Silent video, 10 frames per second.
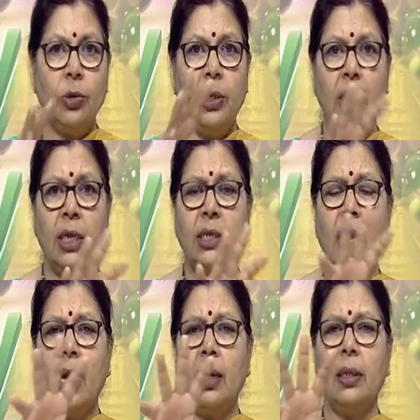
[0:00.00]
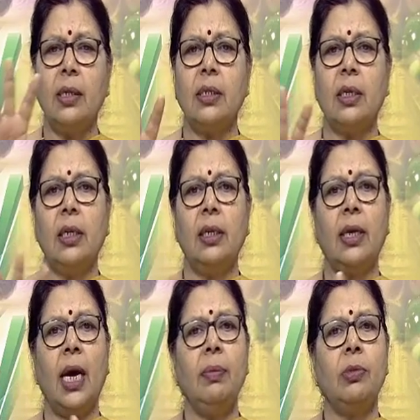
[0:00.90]
So, these are the certain
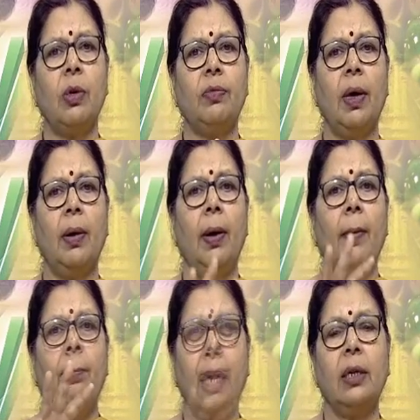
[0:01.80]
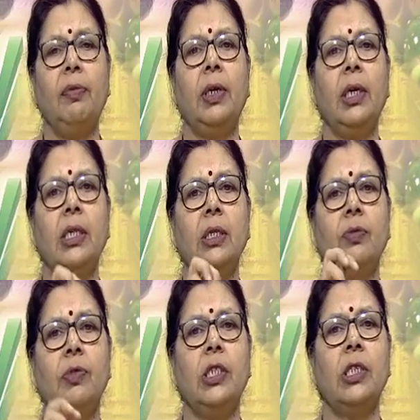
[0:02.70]
types of the activities
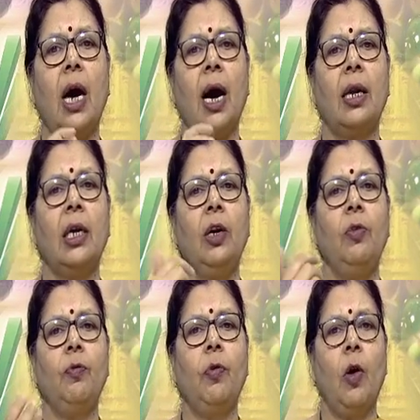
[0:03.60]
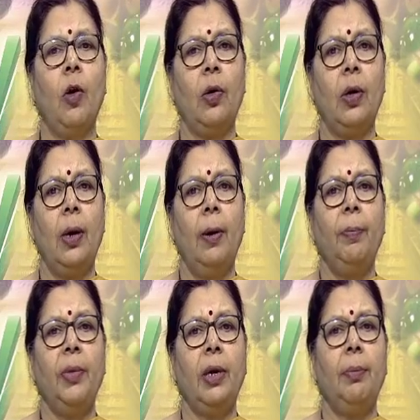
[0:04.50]
which are involved
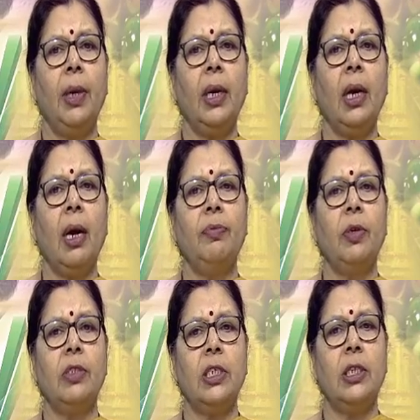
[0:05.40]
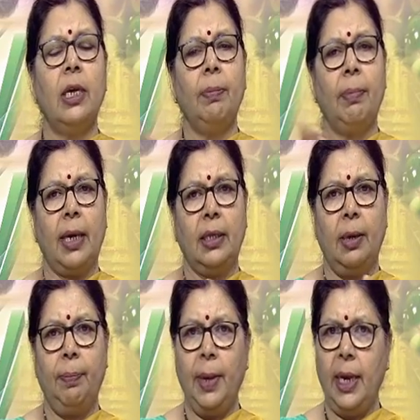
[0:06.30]
in bringing up the children by
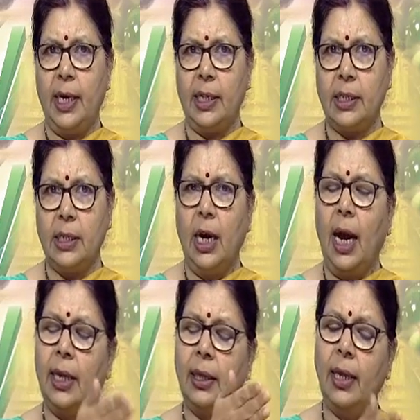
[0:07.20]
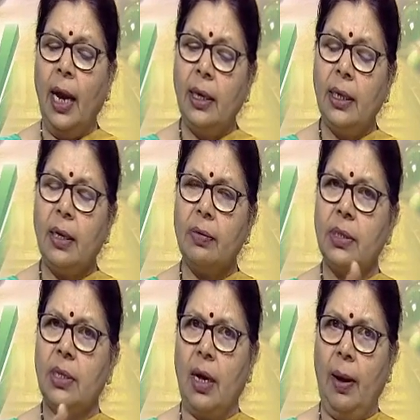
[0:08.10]
their parents, and that
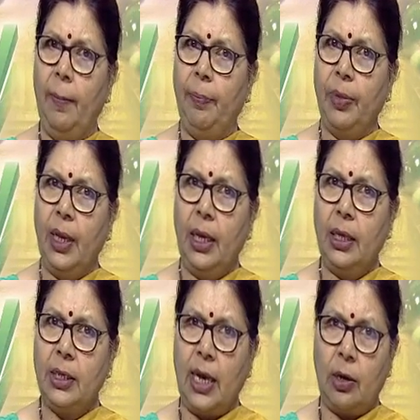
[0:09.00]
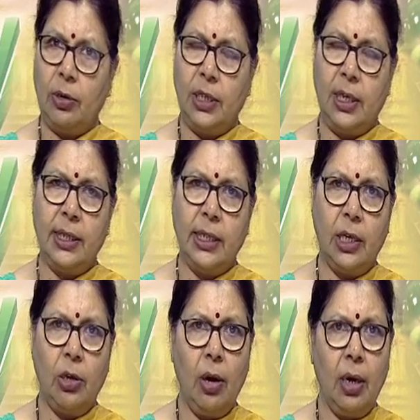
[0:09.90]
gives the psychological
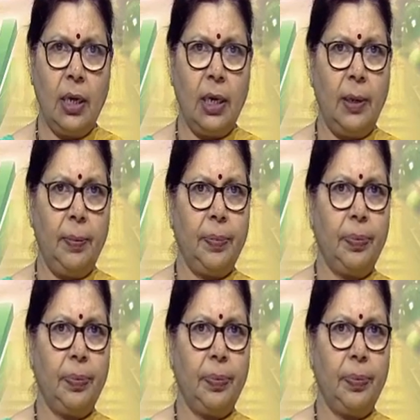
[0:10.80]
security.